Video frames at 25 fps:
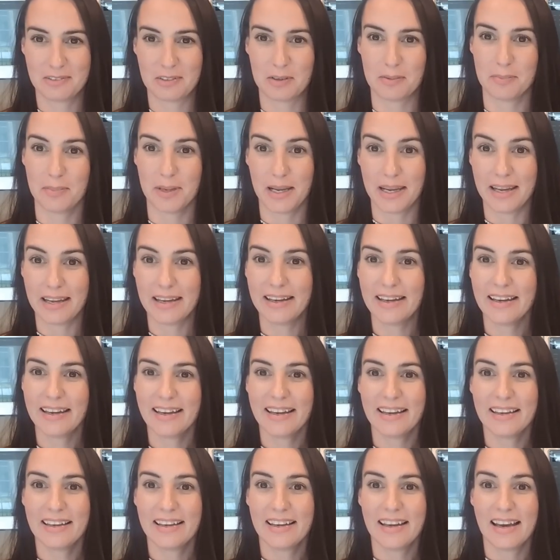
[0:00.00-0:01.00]
for me.
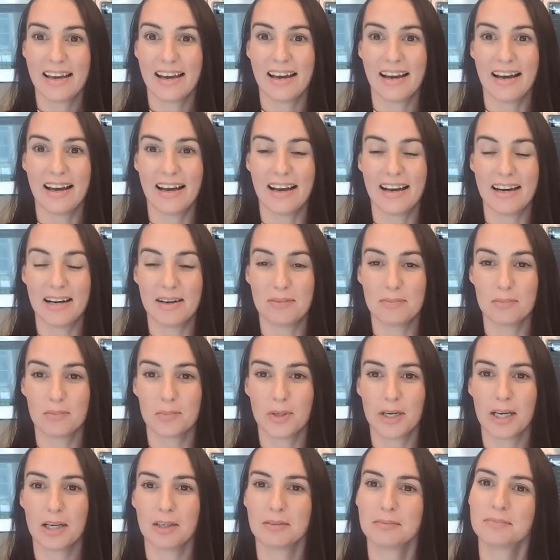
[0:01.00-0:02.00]
Um,
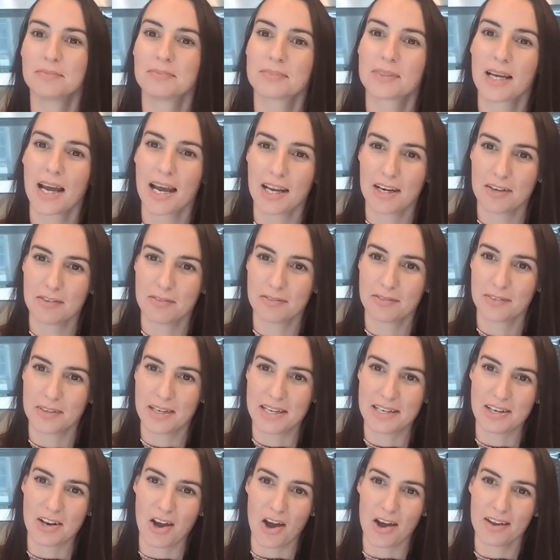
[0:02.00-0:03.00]
well, kind of
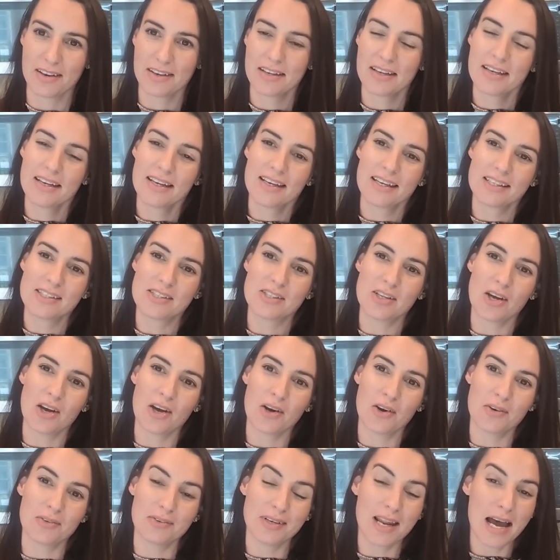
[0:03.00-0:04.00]
and not.
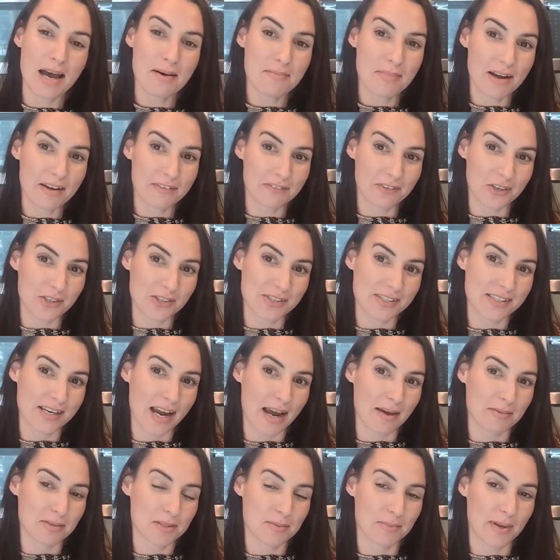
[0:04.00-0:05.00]
So, not my first
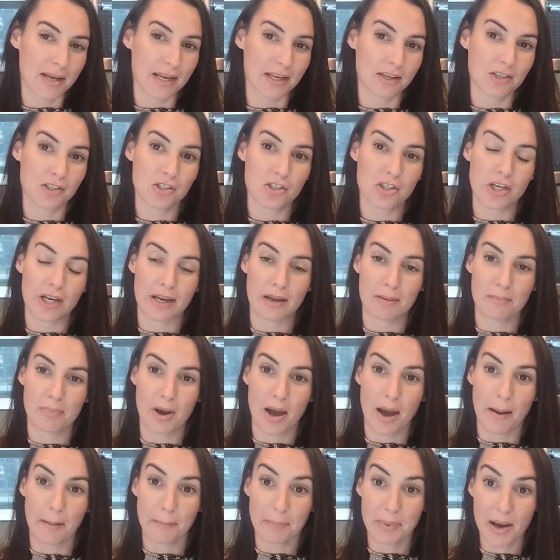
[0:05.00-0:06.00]
time to make chicken
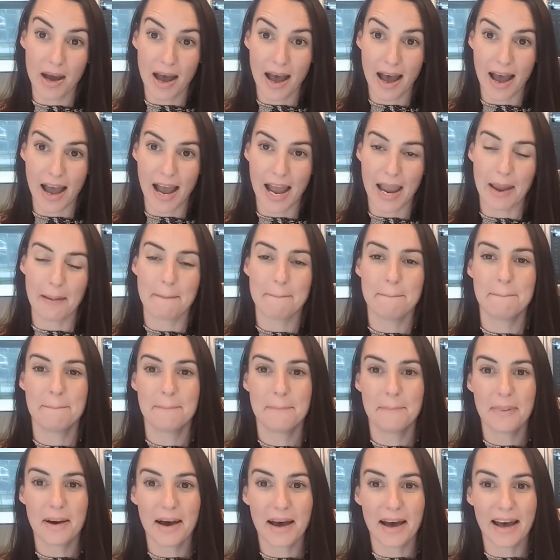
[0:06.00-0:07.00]
pot pie,
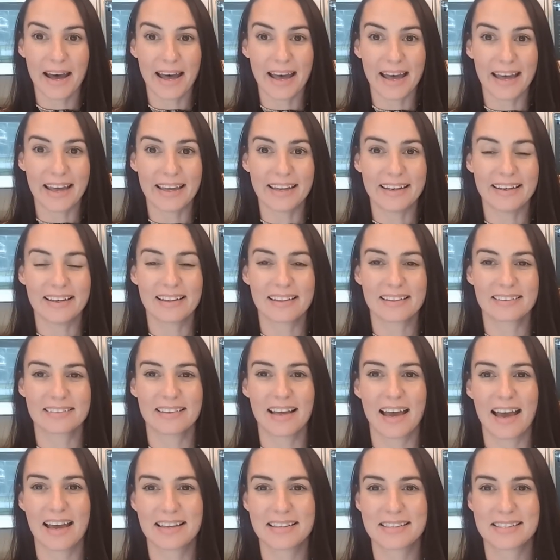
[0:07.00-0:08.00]
but
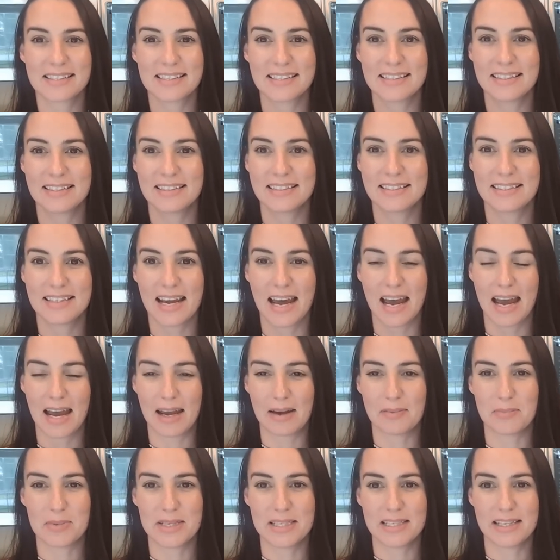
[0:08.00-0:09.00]
last
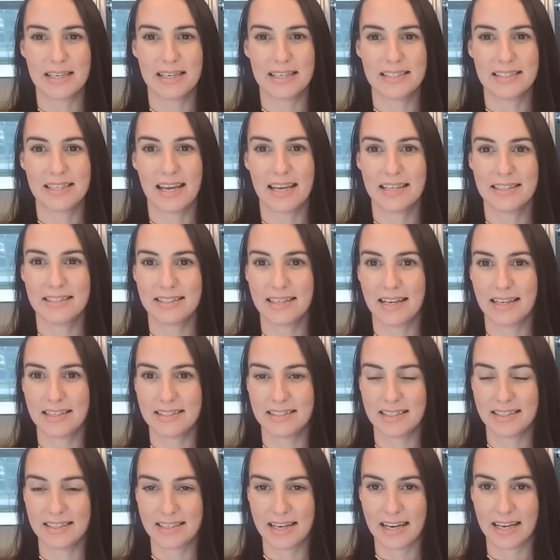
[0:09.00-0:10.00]
time we did a taste
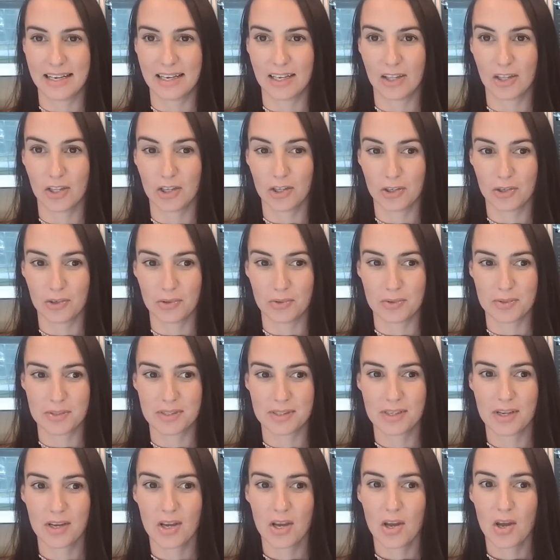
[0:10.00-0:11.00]
test at Dan and
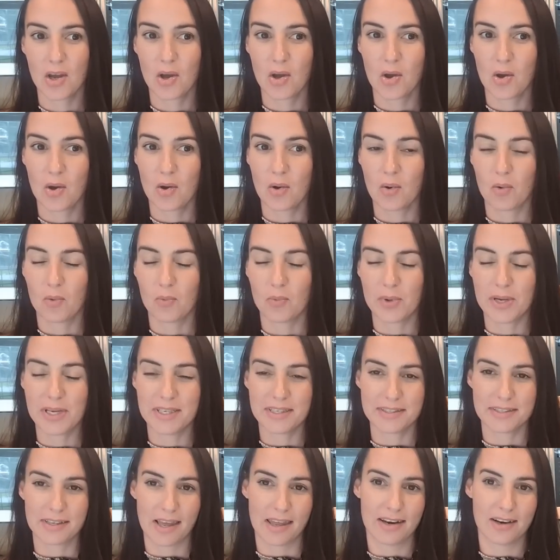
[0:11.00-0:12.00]
Lou's, we
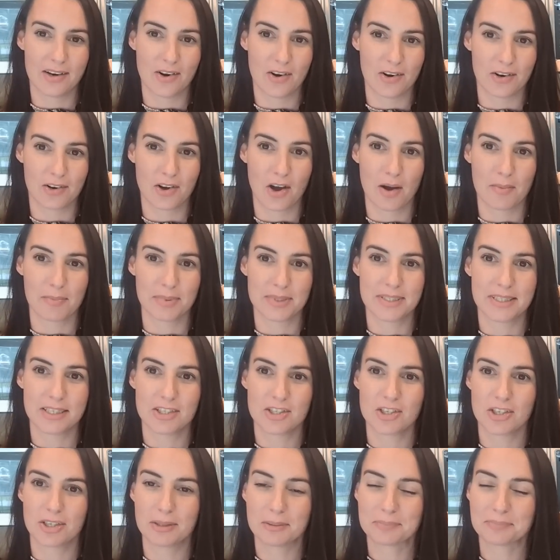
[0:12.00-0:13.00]
decided on a
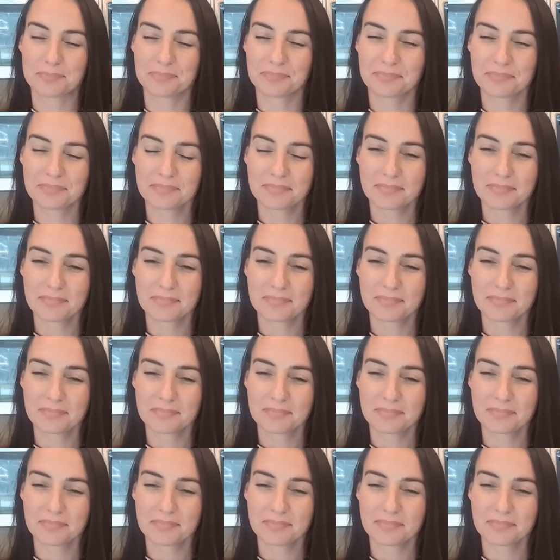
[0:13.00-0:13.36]
competition.